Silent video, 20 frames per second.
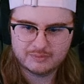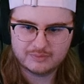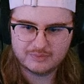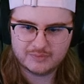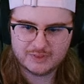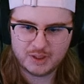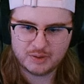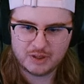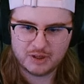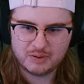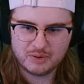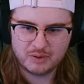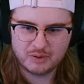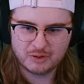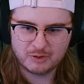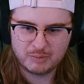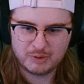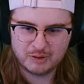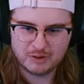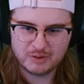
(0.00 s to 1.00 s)
Oh no,
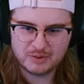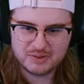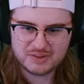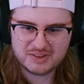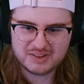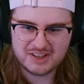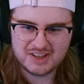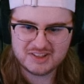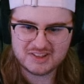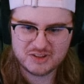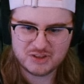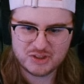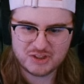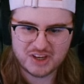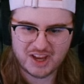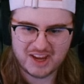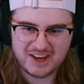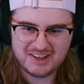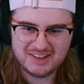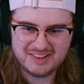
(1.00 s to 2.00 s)
Ouroboros is
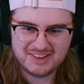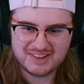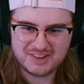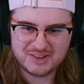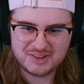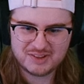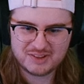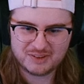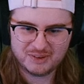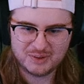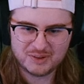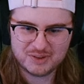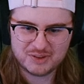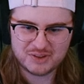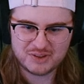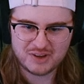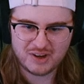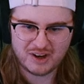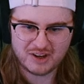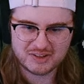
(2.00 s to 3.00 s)
insane. This looks
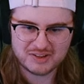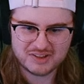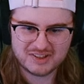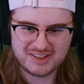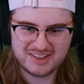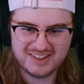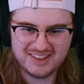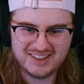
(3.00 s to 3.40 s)
nuts.